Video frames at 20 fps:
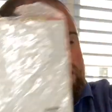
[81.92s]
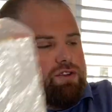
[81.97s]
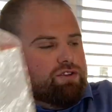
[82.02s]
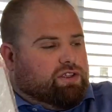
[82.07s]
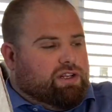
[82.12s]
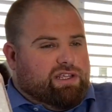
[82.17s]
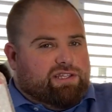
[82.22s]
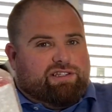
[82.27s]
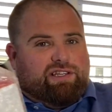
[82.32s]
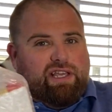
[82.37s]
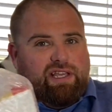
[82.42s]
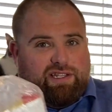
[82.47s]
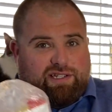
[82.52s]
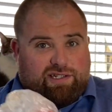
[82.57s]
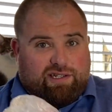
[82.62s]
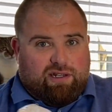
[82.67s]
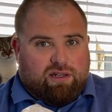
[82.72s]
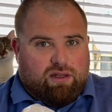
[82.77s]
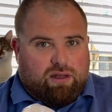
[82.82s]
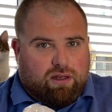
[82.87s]
So this
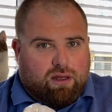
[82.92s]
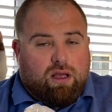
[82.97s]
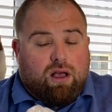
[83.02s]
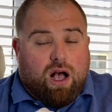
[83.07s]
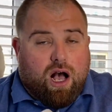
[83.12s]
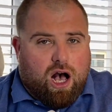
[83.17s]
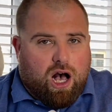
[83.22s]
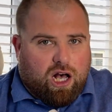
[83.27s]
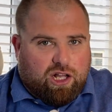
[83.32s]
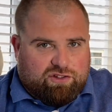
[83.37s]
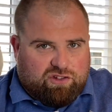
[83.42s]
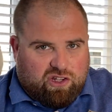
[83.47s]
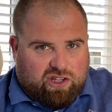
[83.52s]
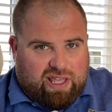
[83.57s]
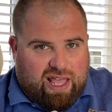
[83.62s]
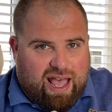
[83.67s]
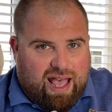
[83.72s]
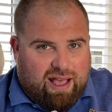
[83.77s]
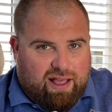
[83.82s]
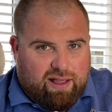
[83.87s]
is hard to
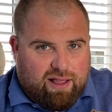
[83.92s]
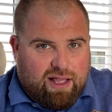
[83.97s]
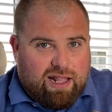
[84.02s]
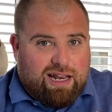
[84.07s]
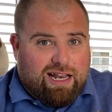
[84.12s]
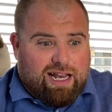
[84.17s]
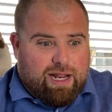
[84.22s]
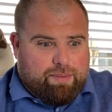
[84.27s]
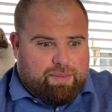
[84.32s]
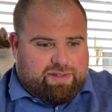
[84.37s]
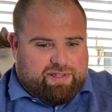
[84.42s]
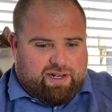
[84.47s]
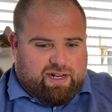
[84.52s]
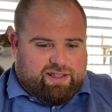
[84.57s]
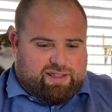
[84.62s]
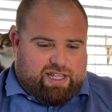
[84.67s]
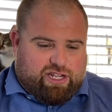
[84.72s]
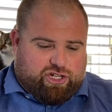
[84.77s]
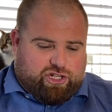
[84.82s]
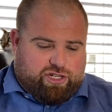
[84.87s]
get, limited
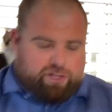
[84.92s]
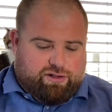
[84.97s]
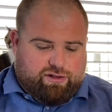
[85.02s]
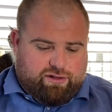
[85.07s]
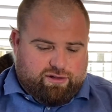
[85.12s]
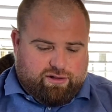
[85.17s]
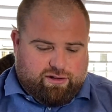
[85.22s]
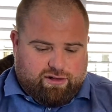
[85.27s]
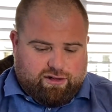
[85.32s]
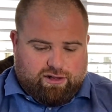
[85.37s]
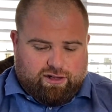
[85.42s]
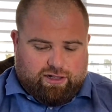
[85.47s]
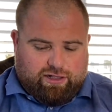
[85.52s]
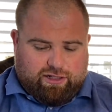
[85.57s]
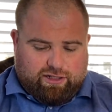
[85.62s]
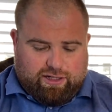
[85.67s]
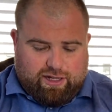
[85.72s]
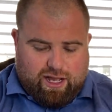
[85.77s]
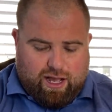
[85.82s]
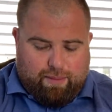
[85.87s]
edition,
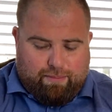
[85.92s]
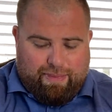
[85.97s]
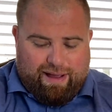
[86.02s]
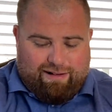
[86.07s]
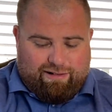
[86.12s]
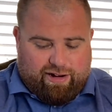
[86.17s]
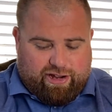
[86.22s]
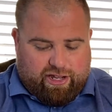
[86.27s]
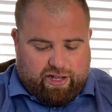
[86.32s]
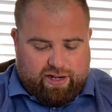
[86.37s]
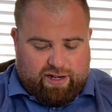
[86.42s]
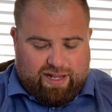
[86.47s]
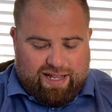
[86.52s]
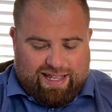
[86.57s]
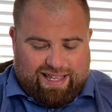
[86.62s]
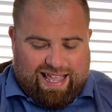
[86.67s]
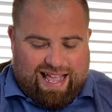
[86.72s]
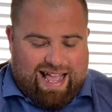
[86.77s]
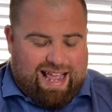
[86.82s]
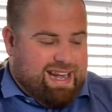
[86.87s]
American,
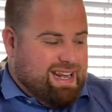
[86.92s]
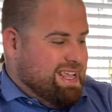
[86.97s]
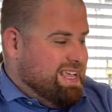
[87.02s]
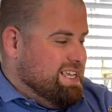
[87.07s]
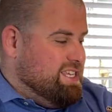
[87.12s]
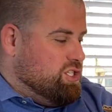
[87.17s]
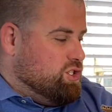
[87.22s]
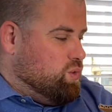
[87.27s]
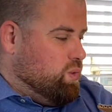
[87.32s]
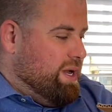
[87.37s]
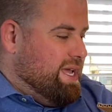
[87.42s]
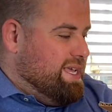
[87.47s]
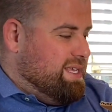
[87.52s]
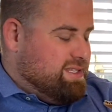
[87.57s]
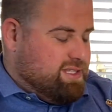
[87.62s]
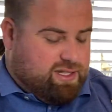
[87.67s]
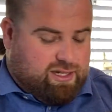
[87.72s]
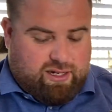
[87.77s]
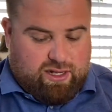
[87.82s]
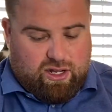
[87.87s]
candy,
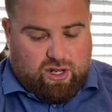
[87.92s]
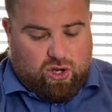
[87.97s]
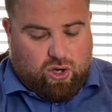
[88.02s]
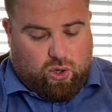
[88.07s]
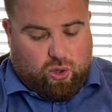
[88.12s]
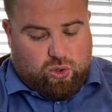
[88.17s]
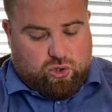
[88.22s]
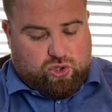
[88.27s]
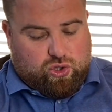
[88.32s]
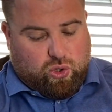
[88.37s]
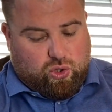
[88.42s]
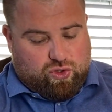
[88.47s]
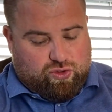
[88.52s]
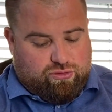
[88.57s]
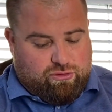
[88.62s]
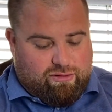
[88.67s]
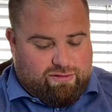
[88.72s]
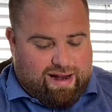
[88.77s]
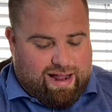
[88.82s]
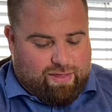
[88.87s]
sweets, all sorts
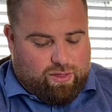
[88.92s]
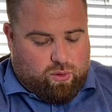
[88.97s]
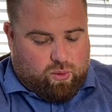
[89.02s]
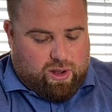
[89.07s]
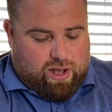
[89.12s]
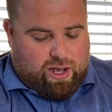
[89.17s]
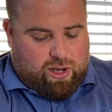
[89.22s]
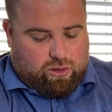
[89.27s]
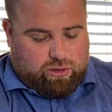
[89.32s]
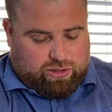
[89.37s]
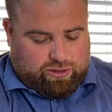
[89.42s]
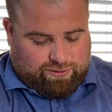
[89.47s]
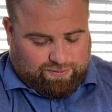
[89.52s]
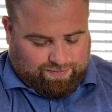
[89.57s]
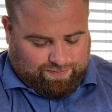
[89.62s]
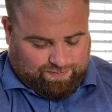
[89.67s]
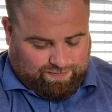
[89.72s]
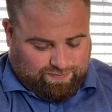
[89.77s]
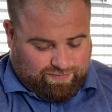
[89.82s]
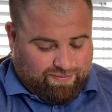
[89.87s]
from around the world.
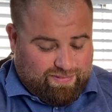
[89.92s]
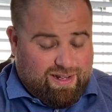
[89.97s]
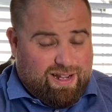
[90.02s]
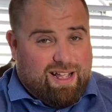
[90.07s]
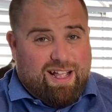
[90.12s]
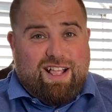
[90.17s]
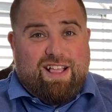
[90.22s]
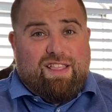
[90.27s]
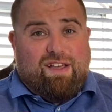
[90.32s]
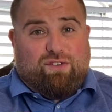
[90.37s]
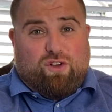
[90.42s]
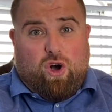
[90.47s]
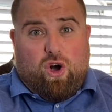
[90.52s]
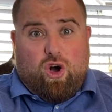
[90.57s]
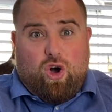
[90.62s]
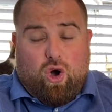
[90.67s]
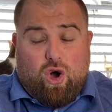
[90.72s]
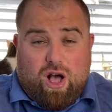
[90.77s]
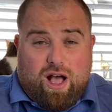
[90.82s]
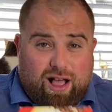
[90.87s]
They've
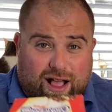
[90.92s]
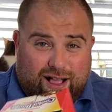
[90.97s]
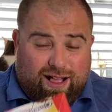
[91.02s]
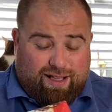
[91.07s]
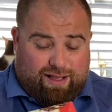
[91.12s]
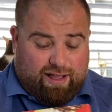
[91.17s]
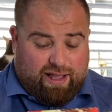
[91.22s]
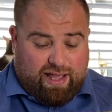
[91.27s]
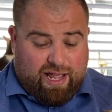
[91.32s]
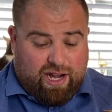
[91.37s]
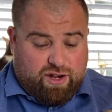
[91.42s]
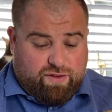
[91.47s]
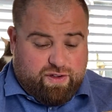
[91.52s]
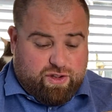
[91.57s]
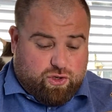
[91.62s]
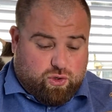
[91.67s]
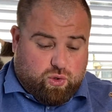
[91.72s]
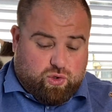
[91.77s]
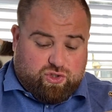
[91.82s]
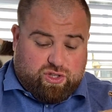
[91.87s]
got
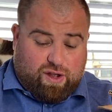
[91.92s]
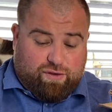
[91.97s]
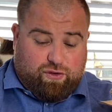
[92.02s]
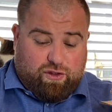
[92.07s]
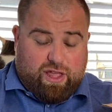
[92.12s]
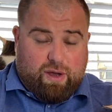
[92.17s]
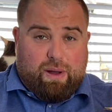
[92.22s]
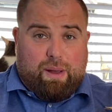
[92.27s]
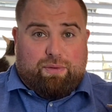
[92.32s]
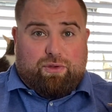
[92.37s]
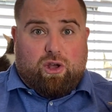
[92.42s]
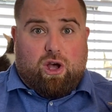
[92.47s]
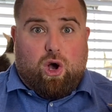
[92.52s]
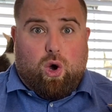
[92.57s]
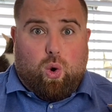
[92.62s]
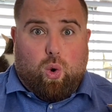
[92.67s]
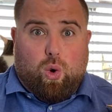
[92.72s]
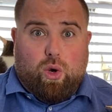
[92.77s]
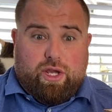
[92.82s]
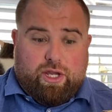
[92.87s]
individual stuff on their website,
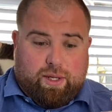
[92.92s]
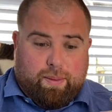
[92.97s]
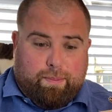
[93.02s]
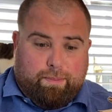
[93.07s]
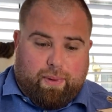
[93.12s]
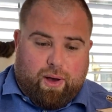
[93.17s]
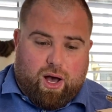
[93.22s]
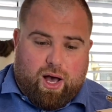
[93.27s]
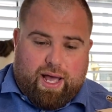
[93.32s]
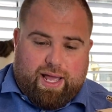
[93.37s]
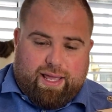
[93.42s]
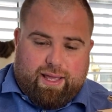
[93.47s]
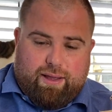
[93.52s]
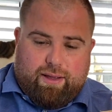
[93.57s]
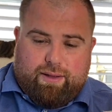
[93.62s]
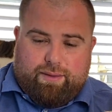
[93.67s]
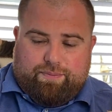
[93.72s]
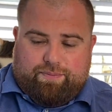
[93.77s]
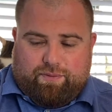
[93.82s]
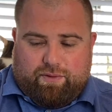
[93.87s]
or you can buy,
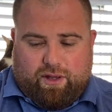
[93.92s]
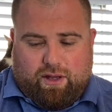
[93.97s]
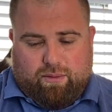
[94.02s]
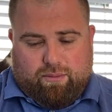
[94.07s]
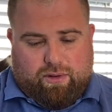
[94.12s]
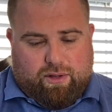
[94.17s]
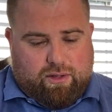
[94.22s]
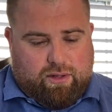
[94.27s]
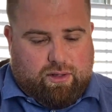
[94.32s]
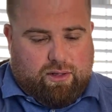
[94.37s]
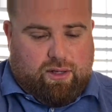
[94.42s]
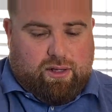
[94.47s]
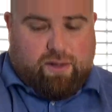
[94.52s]
oh my God, I